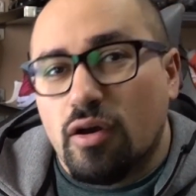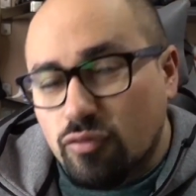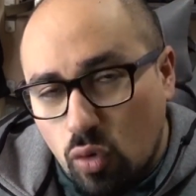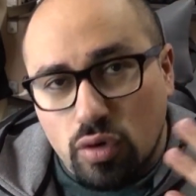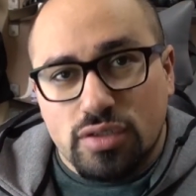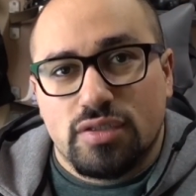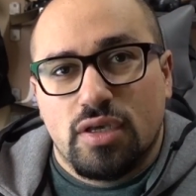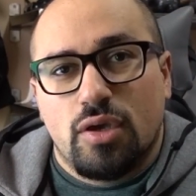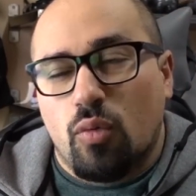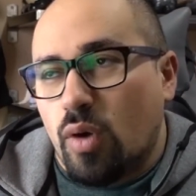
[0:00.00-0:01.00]
Of course,
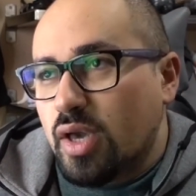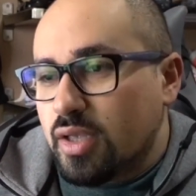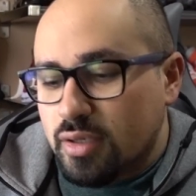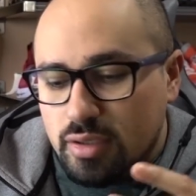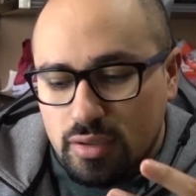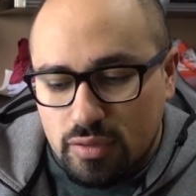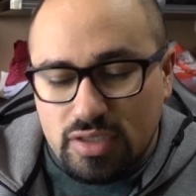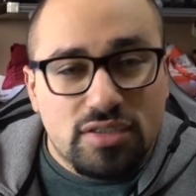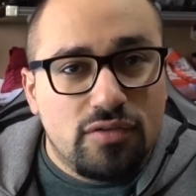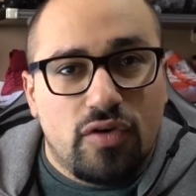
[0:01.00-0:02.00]
when
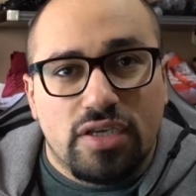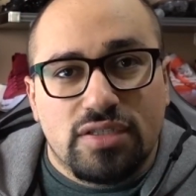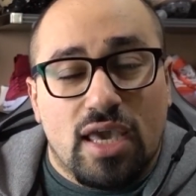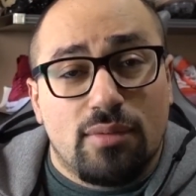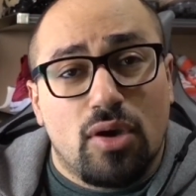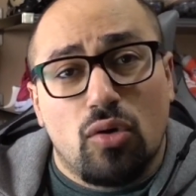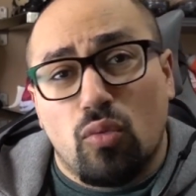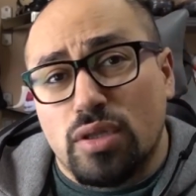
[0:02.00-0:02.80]
this device came out,